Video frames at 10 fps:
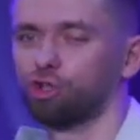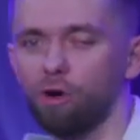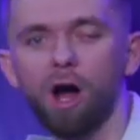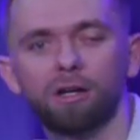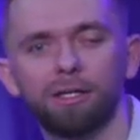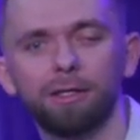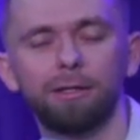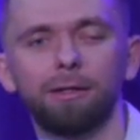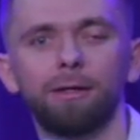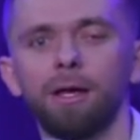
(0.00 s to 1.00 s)
drunk,
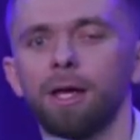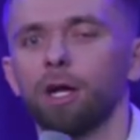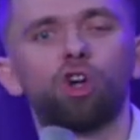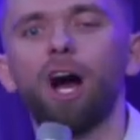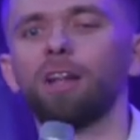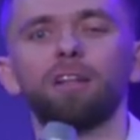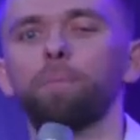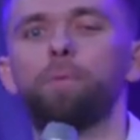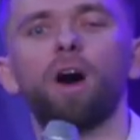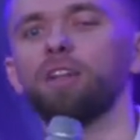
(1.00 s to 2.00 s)
God
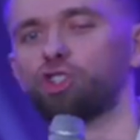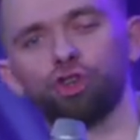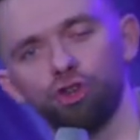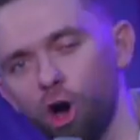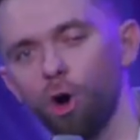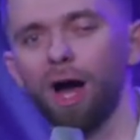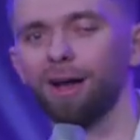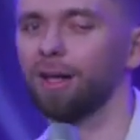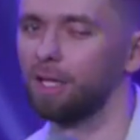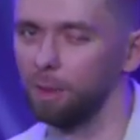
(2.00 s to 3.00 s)
didn't punish Noah,
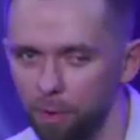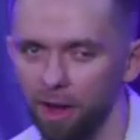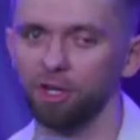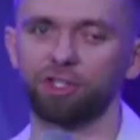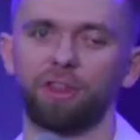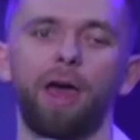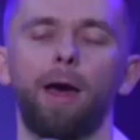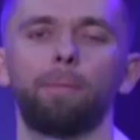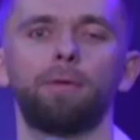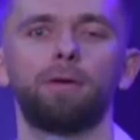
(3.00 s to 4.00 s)
He punished Ham.